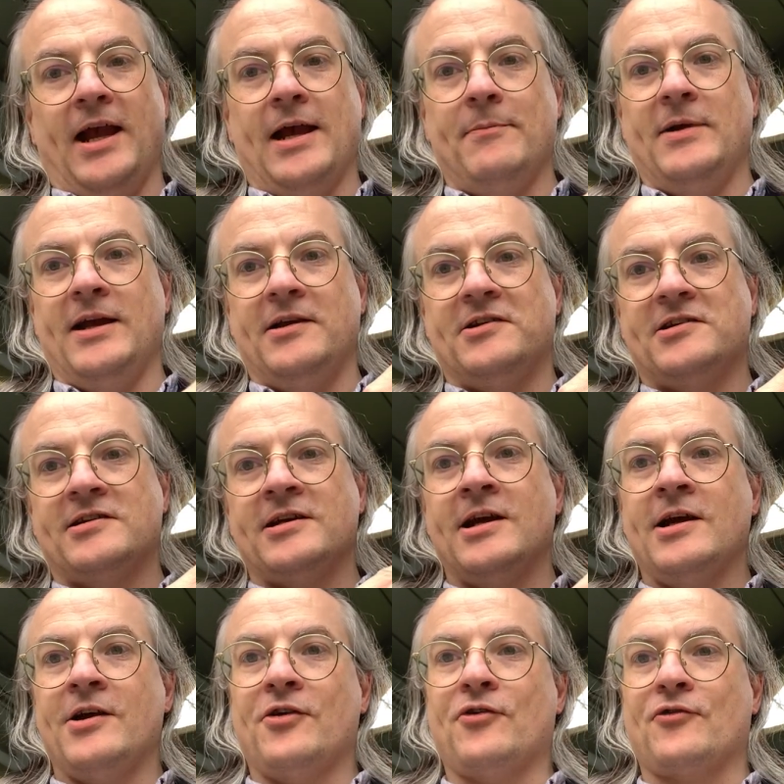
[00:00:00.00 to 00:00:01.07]
image
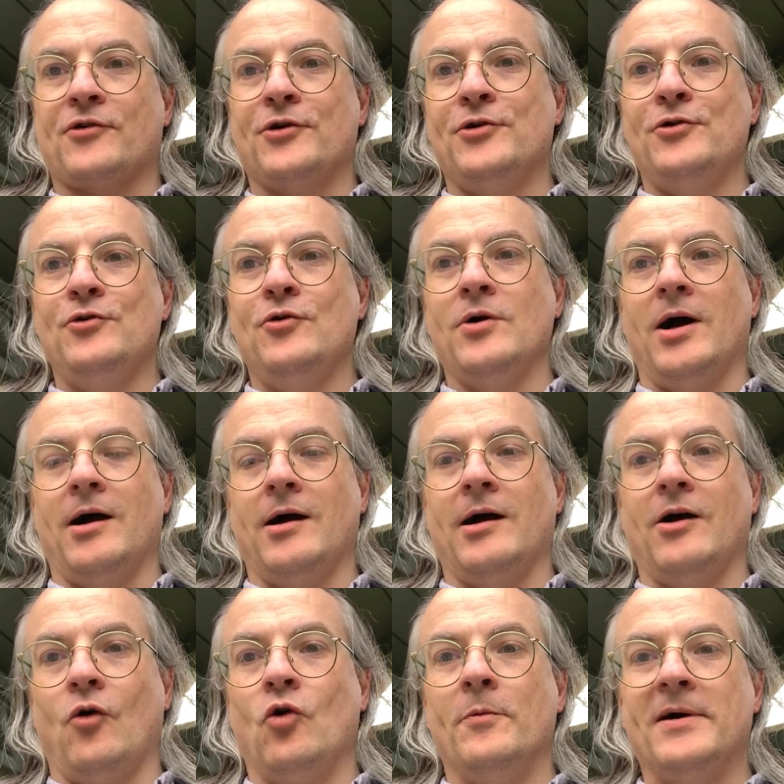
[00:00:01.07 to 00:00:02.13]
through
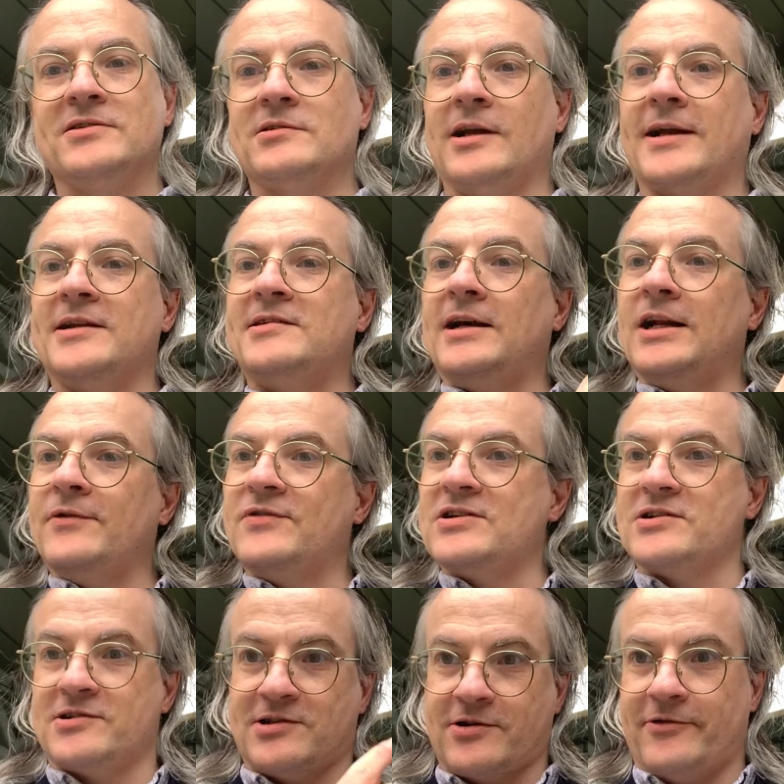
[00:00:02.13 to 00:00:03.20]
almost like a
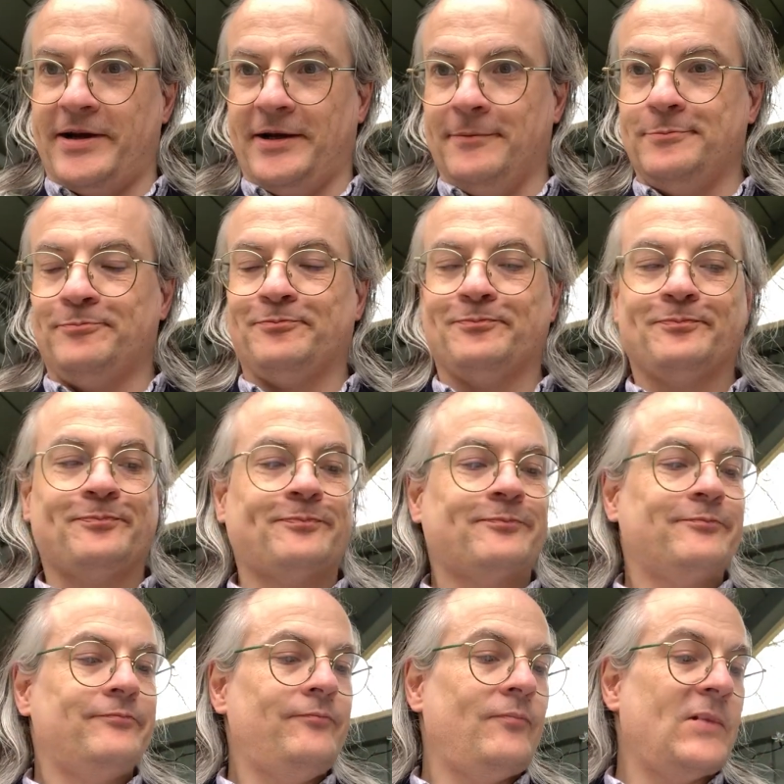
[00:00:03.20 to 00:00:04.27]
television screen.
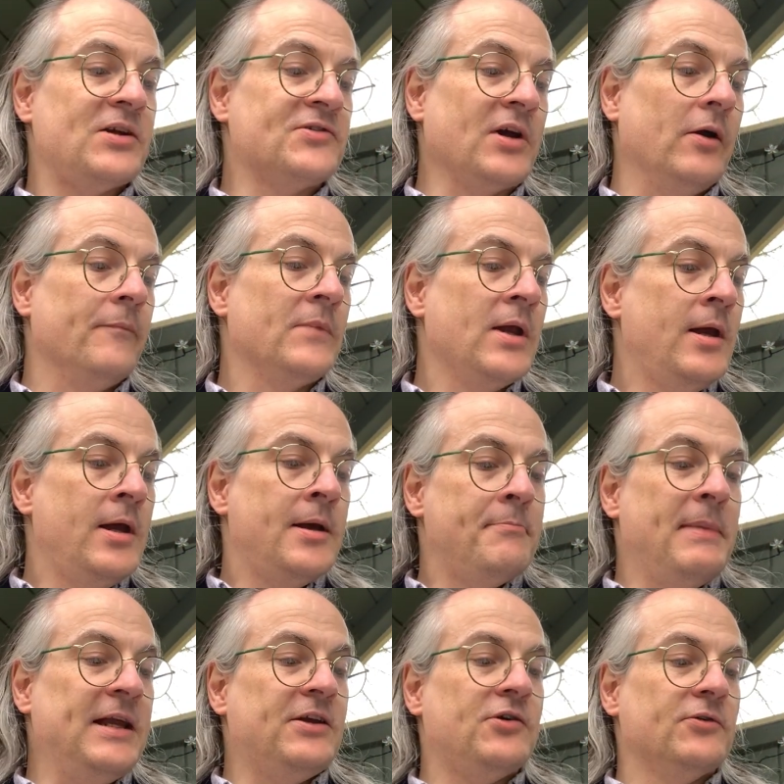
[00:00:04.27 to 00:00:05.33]
So,
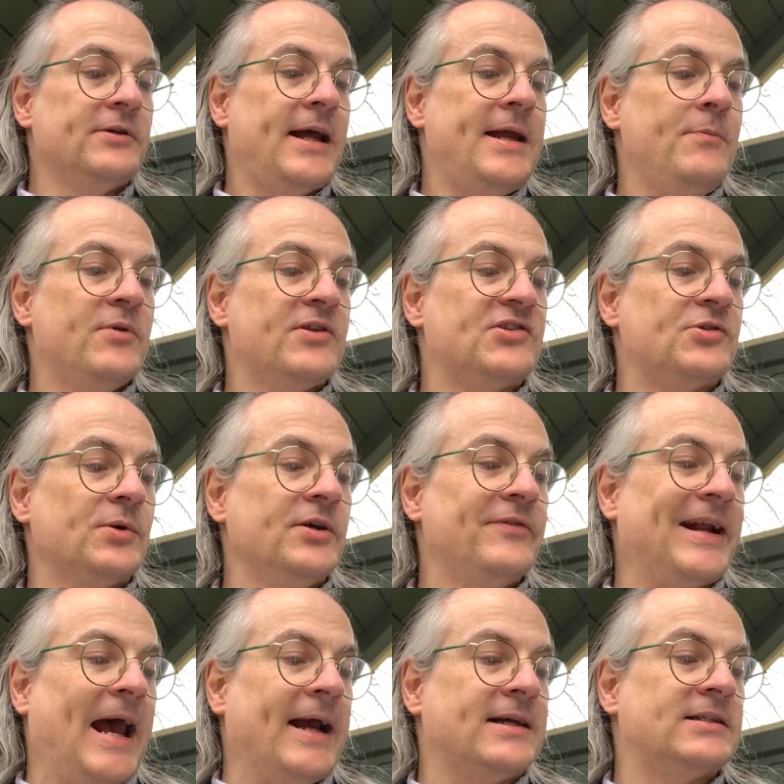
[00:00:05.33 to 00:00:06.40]
make your name with a swing of
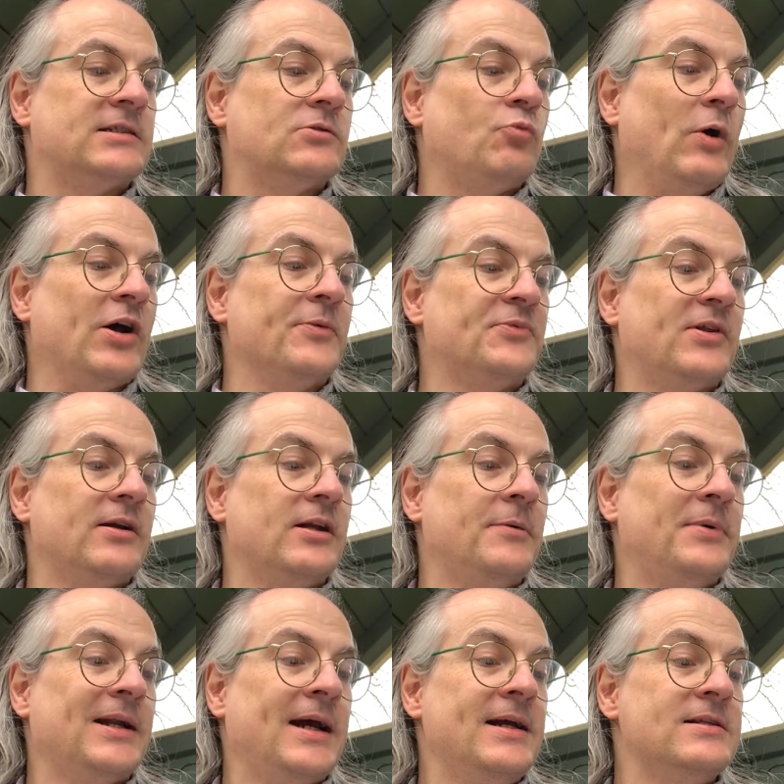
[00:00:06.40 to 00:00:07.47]
an axe. Welcome to the
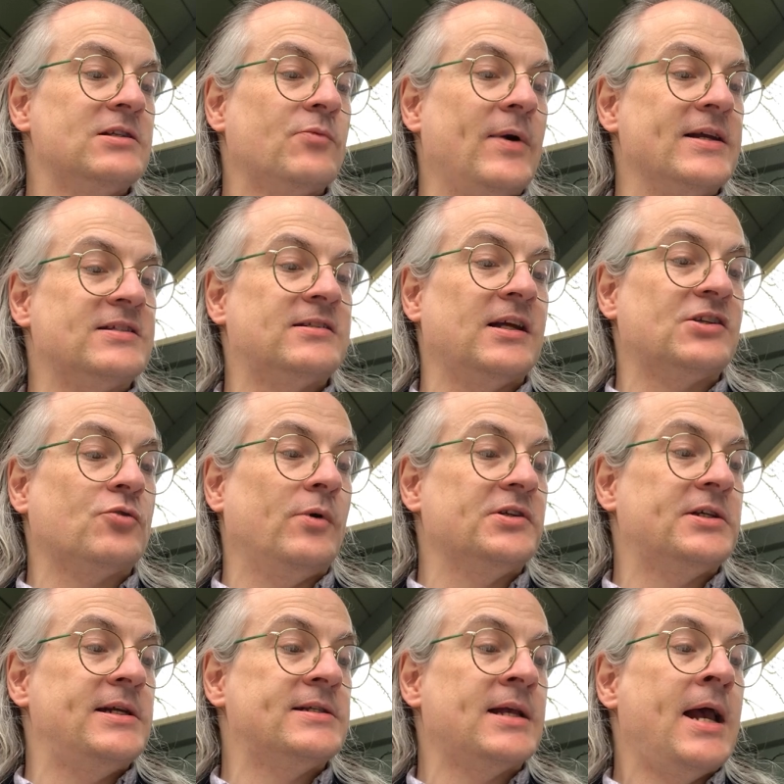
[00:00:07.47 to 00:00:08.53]
Lumberlands, where
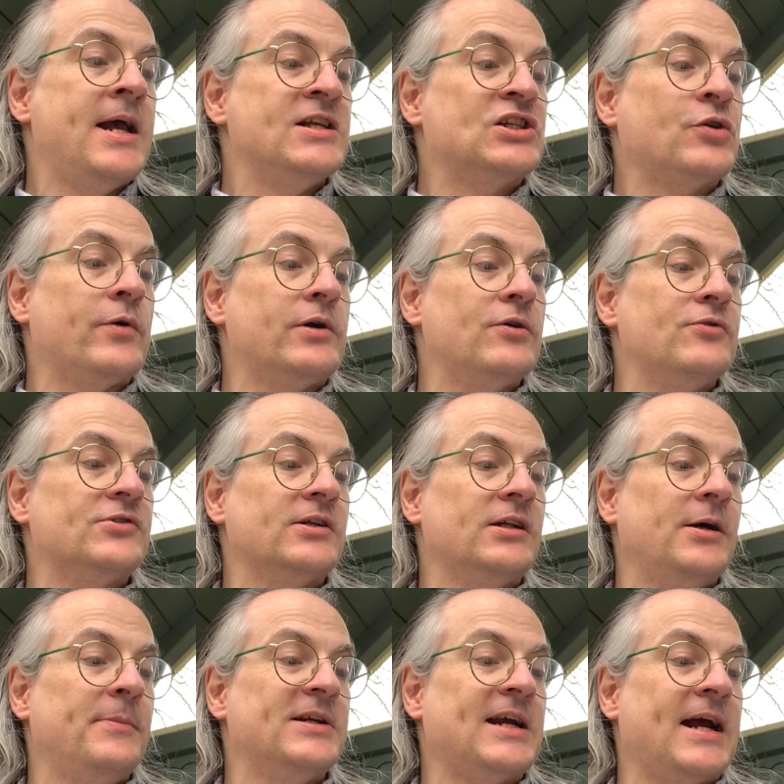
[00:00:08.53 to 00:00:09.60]
Sasquatches, squirrels, and
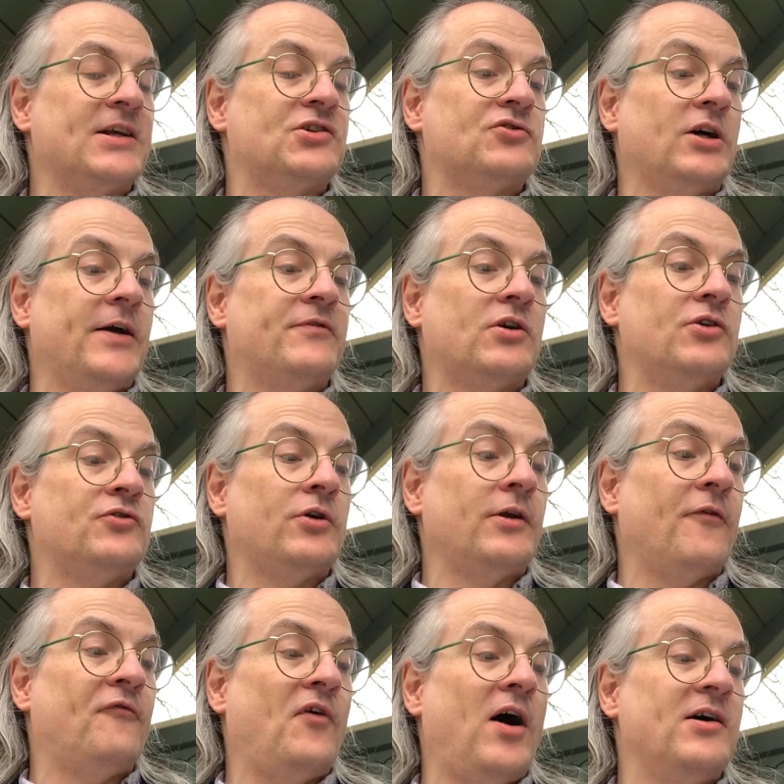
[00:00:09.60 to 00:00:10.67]
lumberjacks strive to
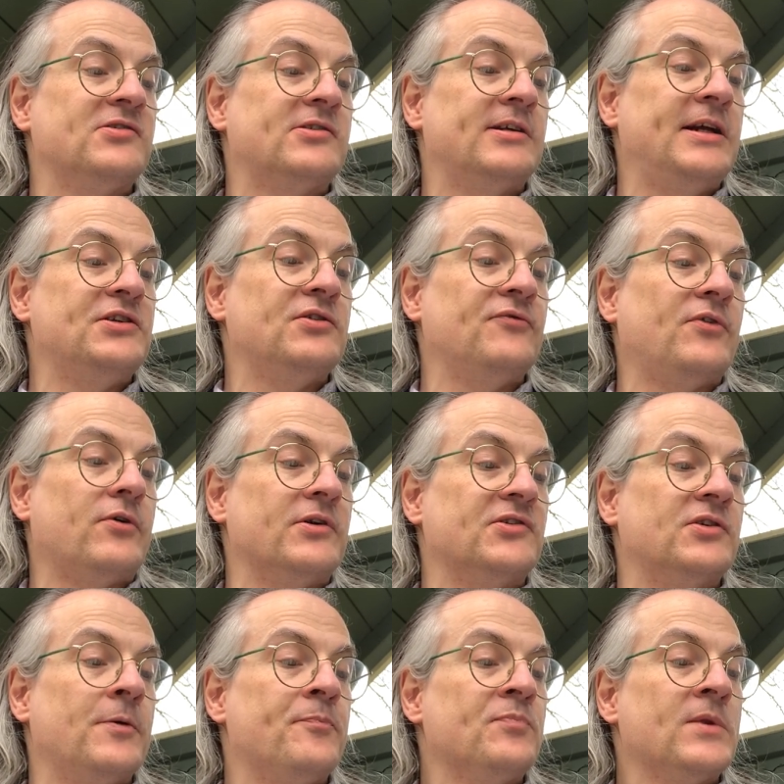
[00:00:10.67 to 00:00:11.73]
control a vast and ancient forest.